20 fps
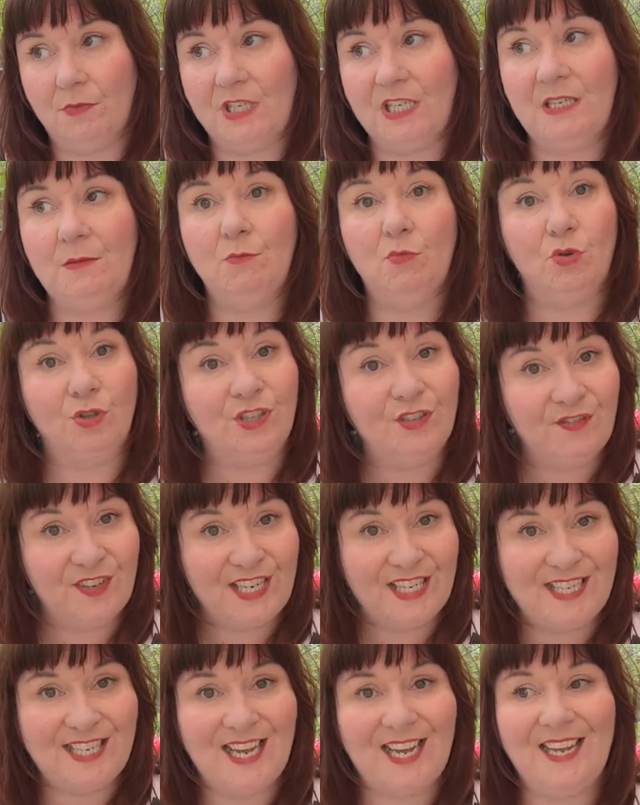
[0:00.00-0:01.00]

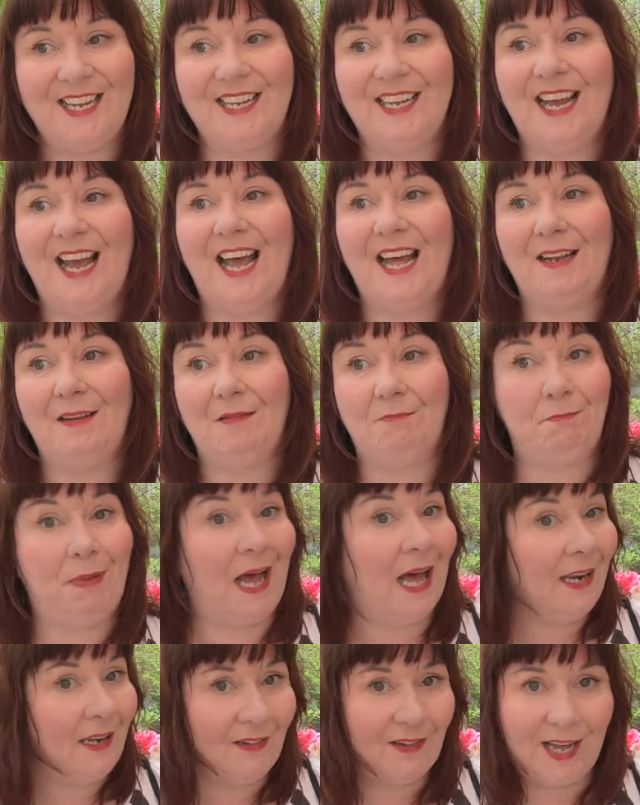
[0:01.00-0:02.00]
demotivating and
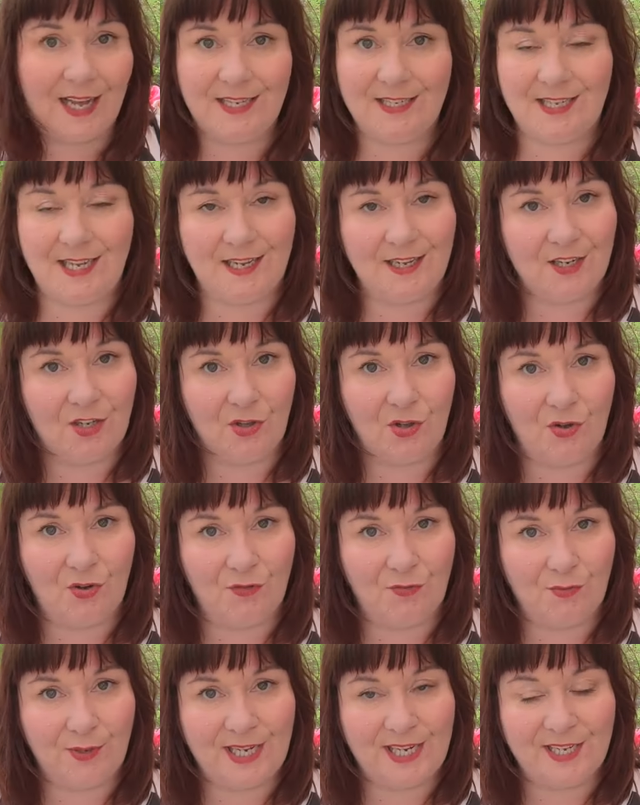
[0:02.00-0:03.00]
paralyzing in a lot
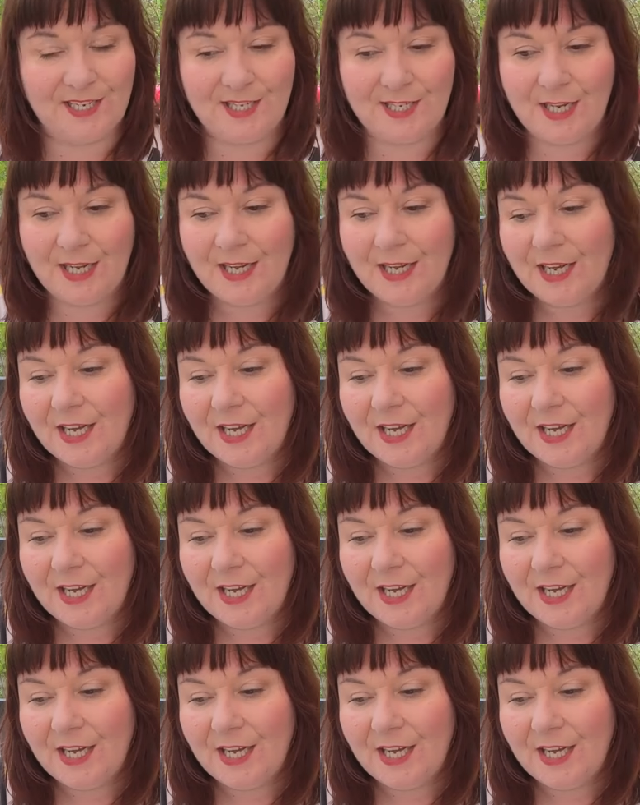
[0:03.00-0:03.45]
of ways.